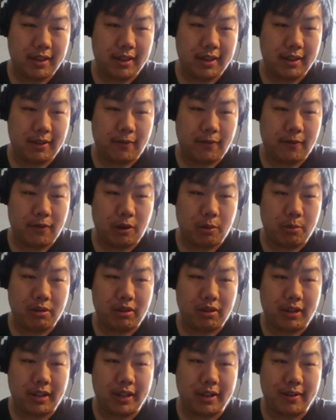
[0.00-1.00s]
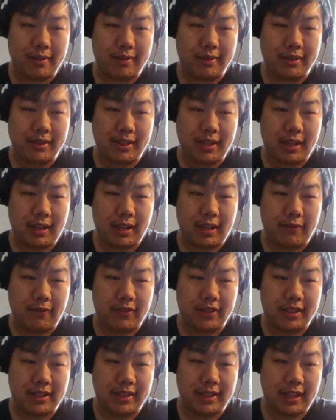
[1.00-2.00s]
of the former leaders
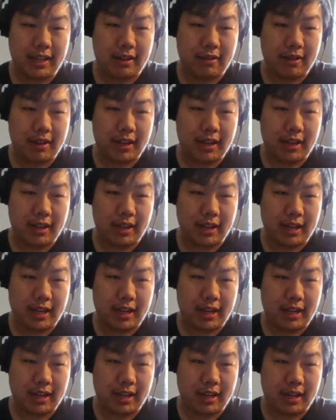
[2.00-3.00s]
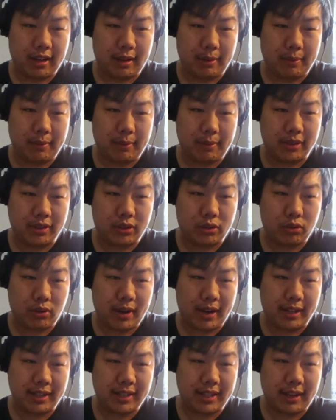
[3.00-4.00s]
of Siri, uh, let me
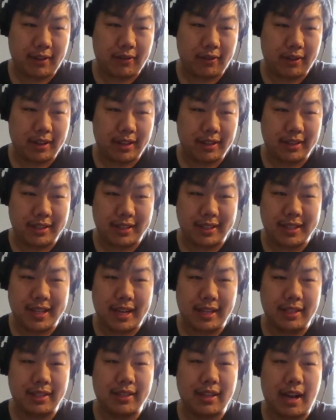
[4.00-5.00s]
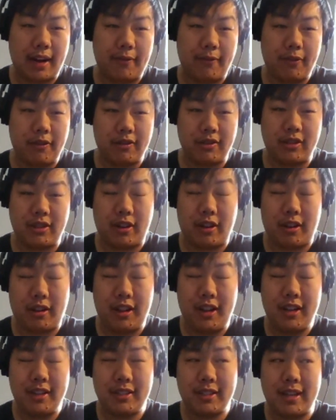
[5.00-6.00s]
just try and see if, because it's not Scott
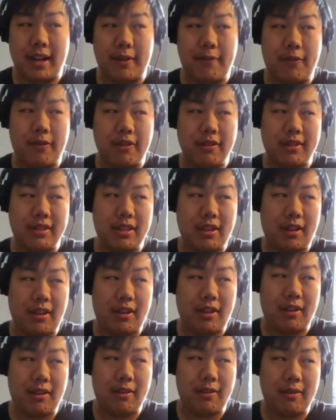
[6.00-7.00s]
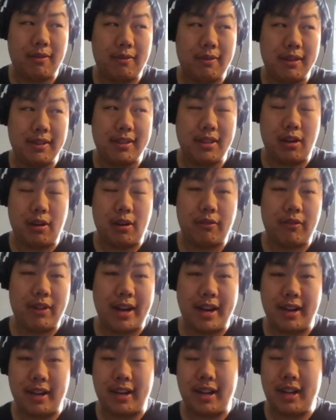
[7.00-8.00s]
Forstall. Scott Forstall was the
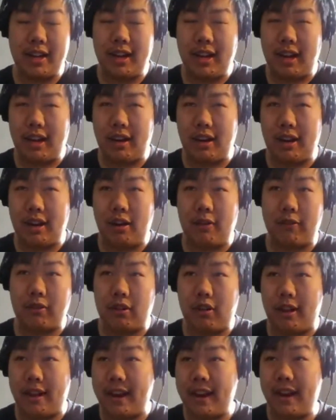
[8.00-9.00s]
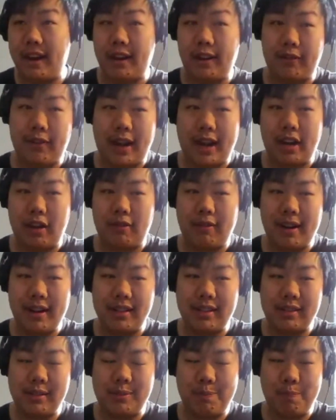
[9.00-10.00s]
overhead, uh, overall head of
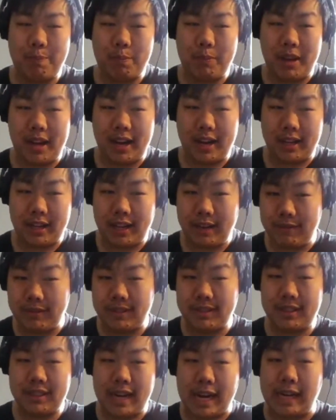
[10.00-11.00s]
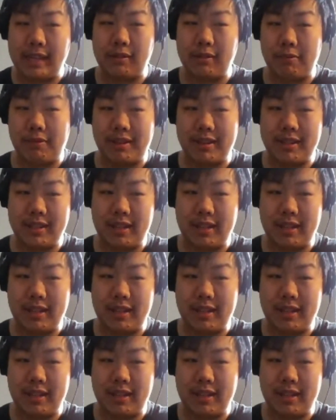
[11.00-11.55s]
iOS, and he was tasked